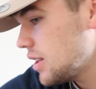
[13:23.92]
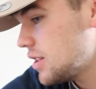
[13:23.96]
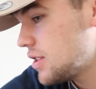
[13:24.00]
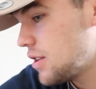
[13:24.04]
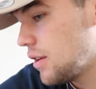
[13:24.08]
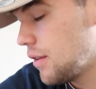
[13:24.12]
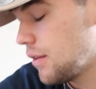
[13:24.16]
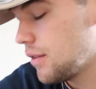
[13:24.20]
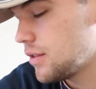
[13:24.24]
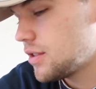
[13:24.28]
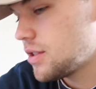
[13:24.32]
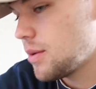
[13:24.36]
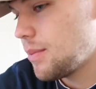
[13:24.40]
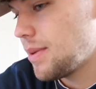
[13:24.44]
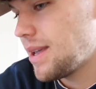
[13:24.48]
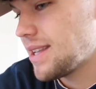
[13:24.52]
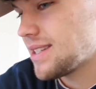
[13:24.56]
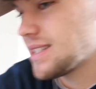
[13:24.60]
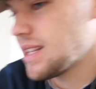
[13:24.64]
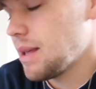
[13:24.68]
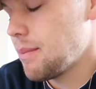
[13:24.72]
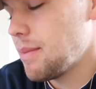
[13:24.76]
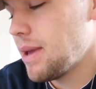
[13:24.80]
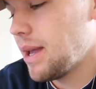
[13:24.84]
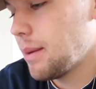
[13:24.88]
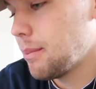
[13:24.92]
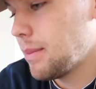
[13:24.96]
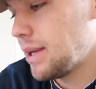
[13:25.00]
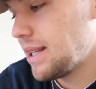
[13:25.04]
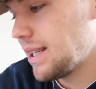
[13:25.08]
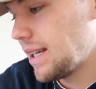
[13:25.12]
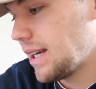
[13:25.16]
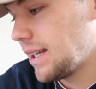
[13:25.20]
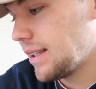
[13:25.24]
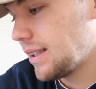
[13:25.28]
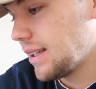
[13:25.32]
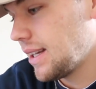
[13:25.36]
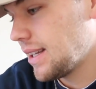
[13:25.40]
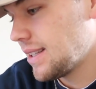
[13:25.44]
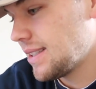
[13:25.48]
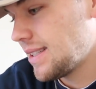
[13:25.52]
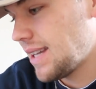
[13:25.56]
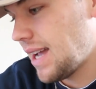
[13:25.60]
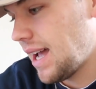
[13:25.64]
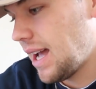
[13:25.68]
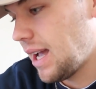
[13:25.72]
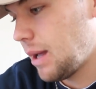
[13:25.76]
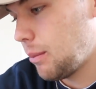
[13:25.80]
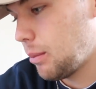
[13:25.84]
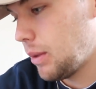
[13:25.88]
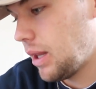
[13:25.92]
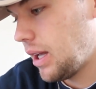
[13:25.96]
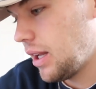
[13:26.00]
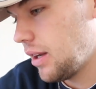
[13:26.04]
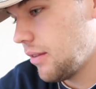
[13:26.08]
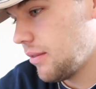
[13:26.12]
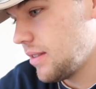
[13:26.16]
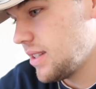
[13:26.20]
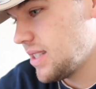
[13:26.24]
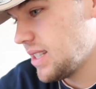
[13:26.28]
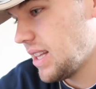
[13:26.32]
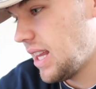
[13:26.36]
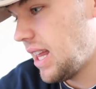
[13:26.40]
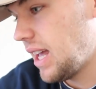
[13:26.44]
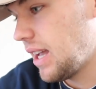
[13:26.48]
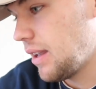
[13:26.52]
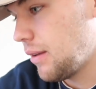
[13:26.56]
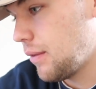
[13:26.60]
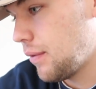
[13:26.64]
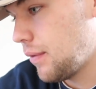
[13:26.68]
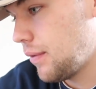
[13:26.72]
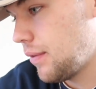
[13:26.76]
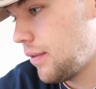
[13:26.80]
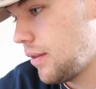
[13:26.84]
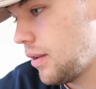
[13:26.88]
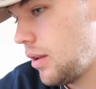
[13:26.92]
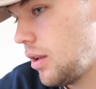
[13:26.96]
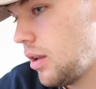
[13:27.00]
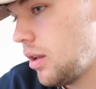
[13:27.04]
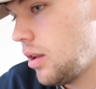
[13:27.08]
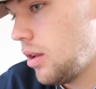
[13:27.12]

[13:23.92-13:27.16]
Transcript: to basically make my dad a timeline of his life